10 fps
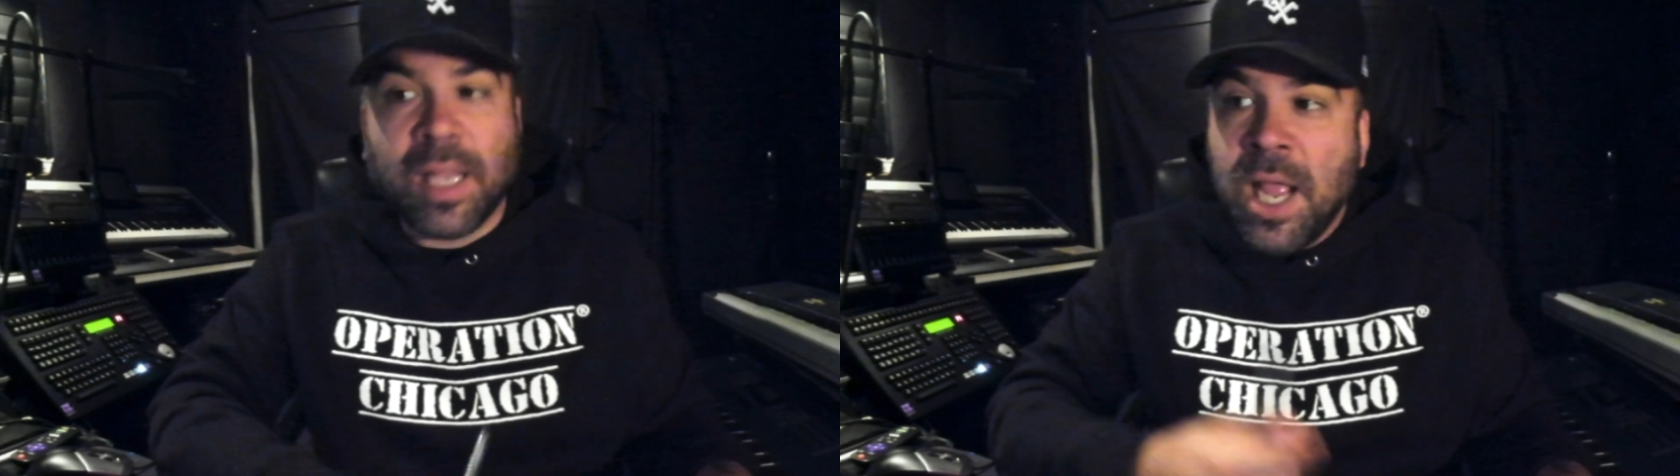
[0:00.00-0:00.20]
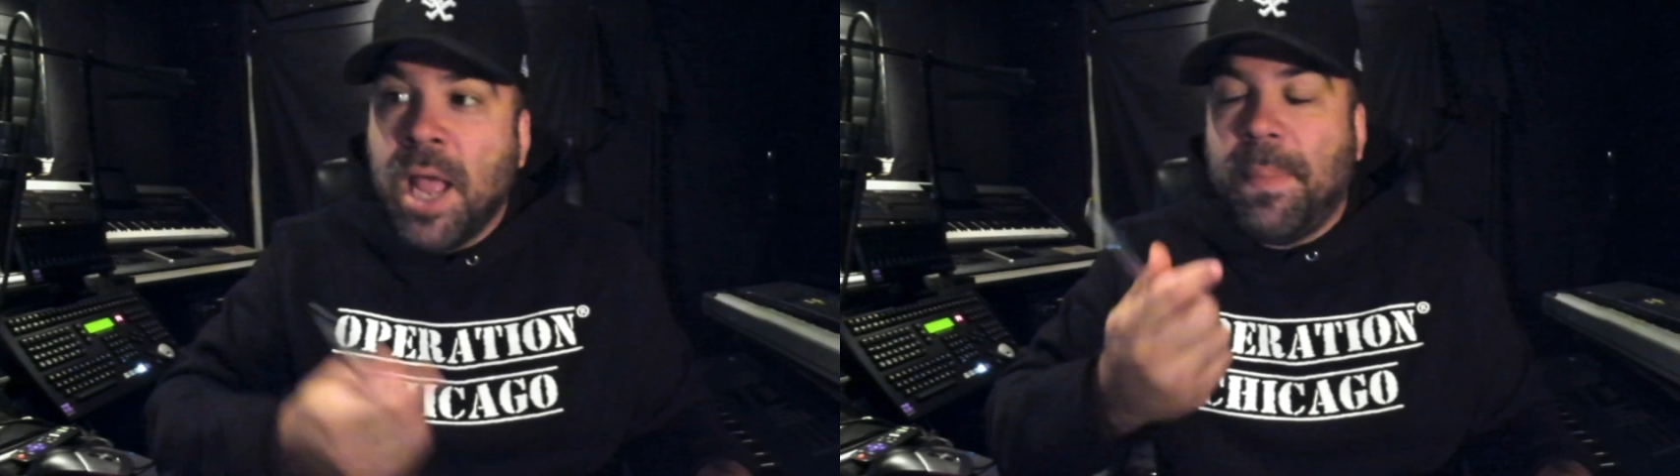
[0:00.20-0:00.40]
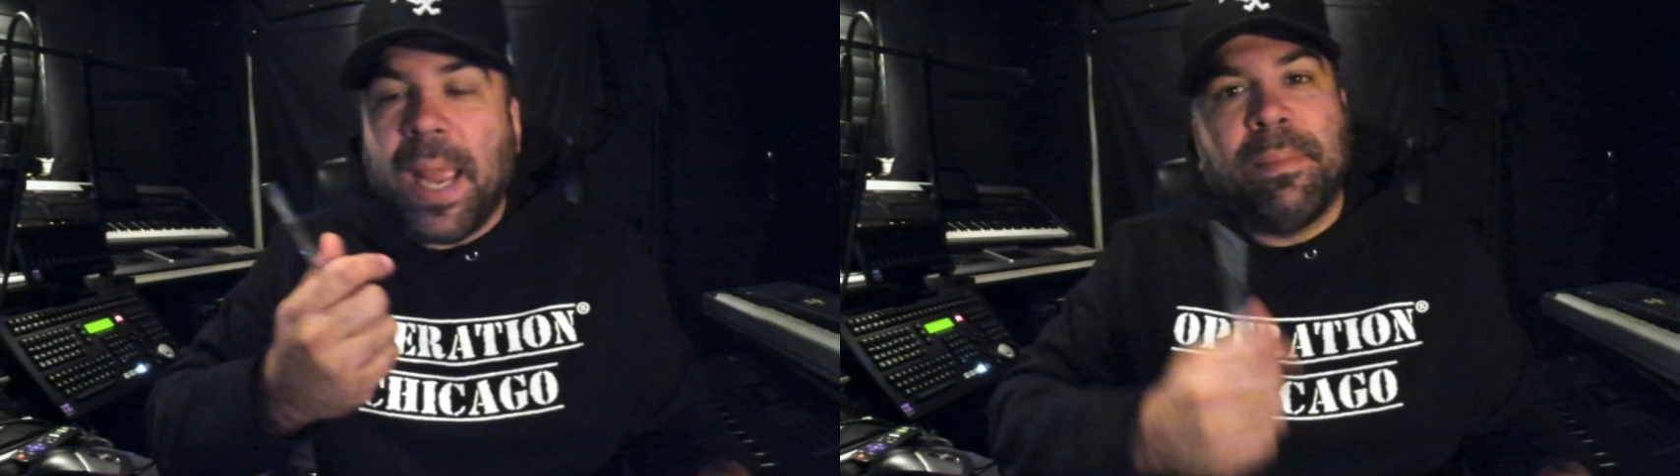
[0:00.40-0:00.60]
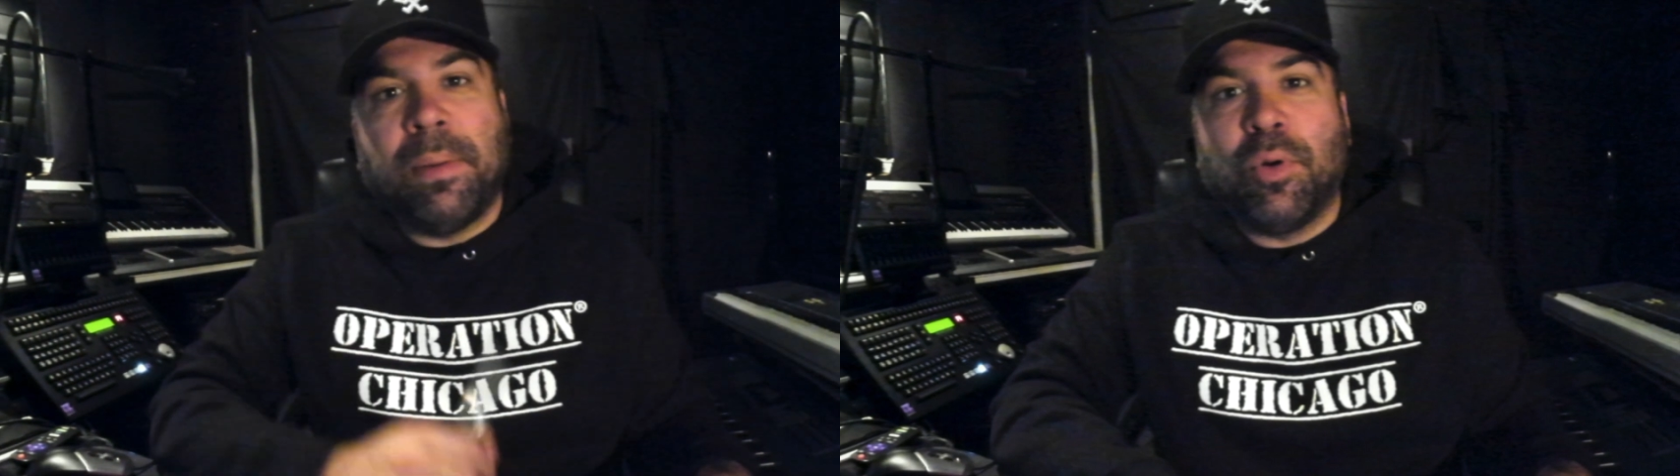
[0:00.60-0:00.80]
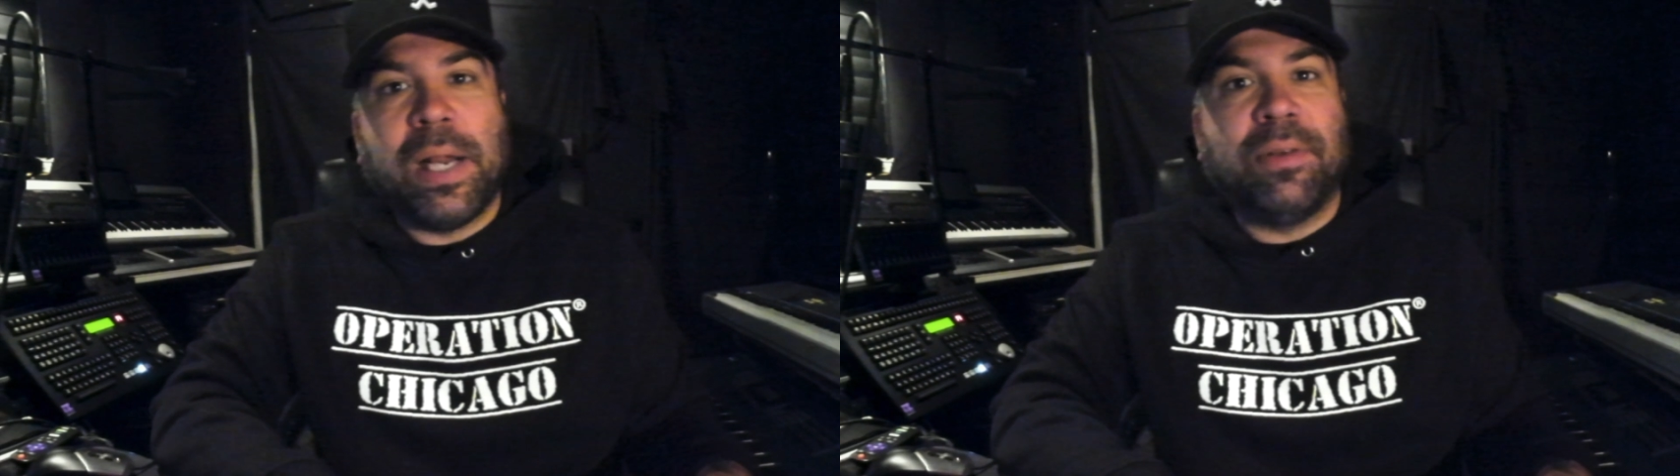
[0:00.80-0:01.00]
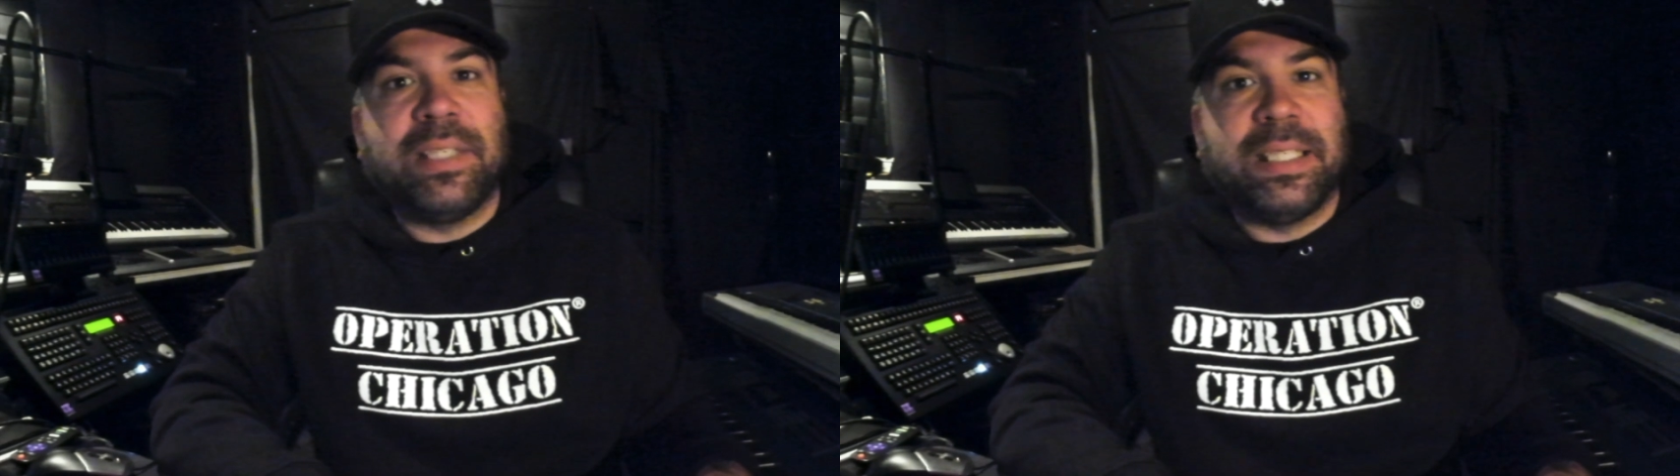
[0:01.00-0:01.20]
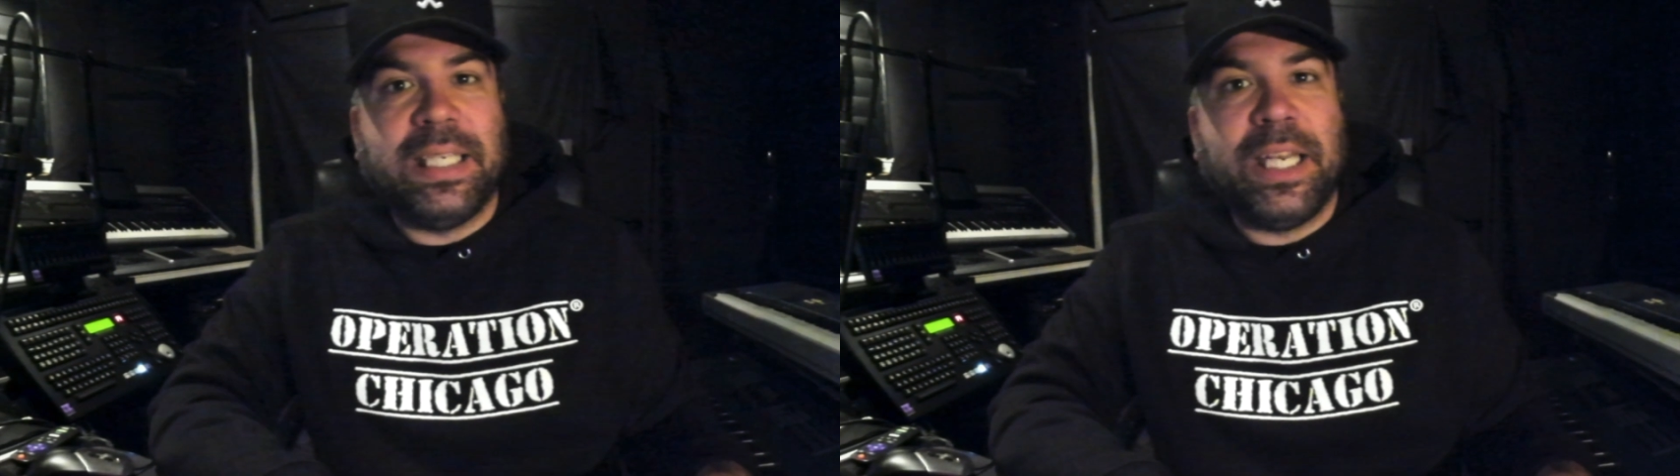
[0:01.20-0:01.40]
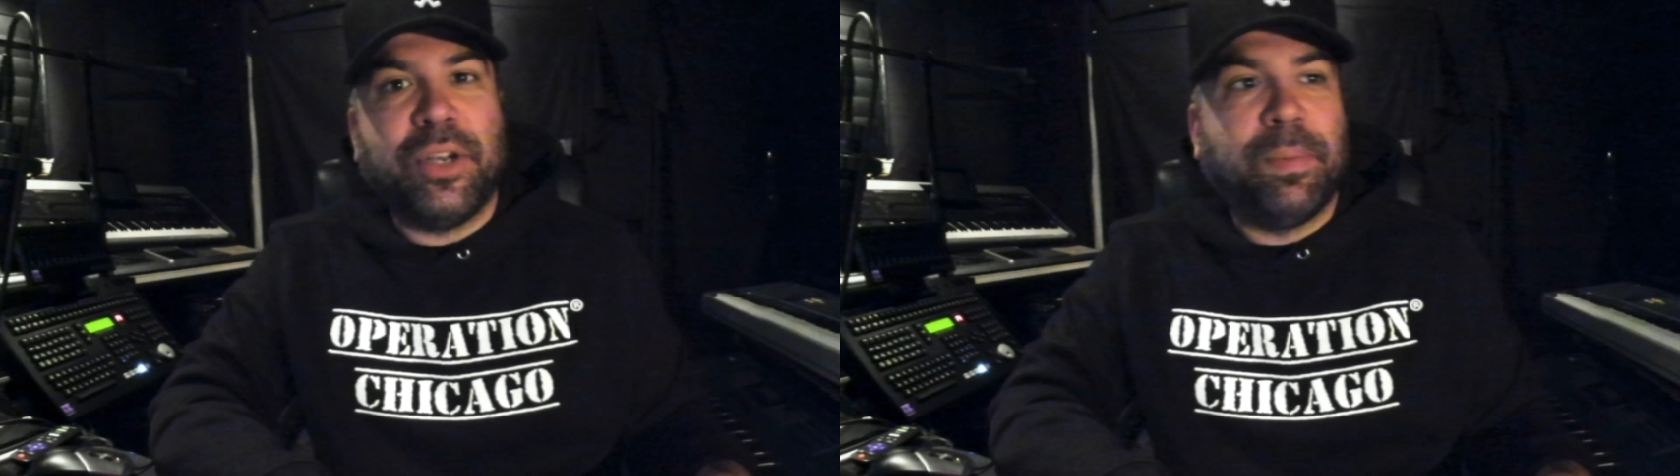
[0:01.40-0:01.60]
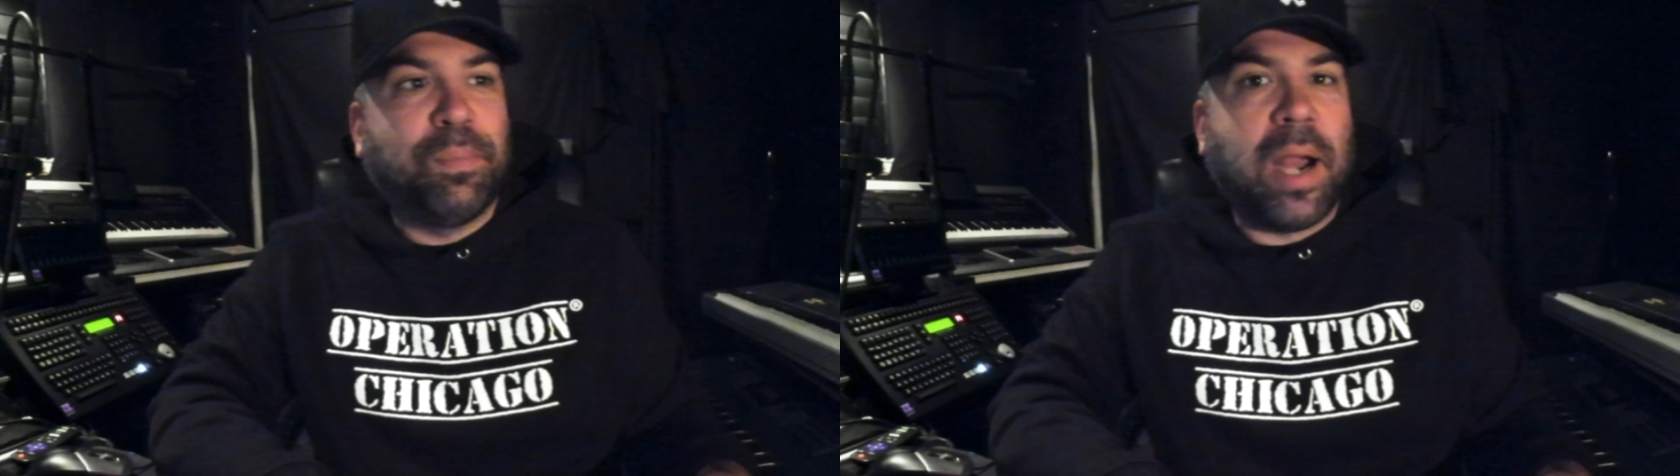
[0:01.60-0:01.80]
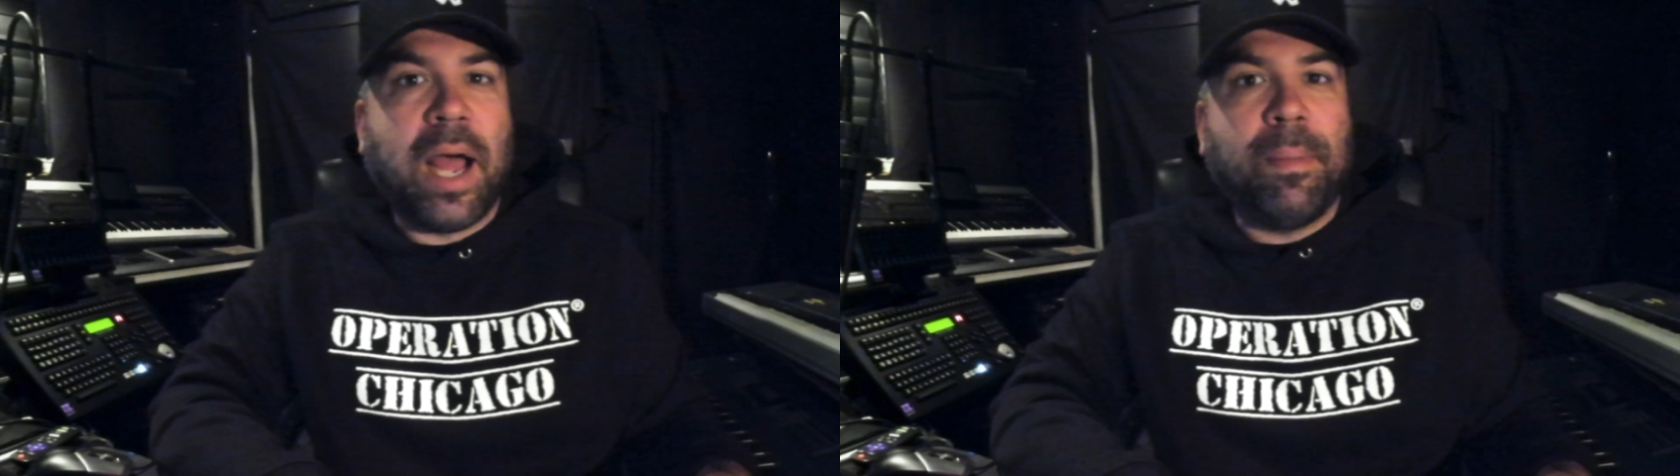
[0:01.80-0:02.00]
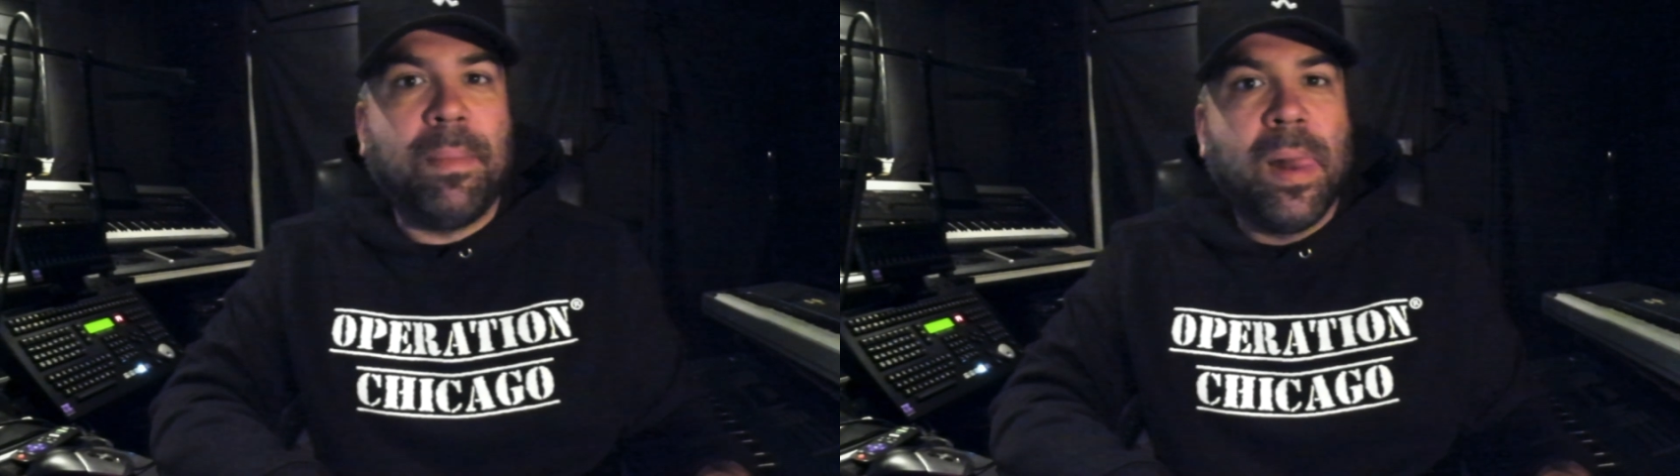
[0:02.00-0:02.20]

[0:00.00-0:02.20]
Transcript: Man, remember when I was a senior in prom?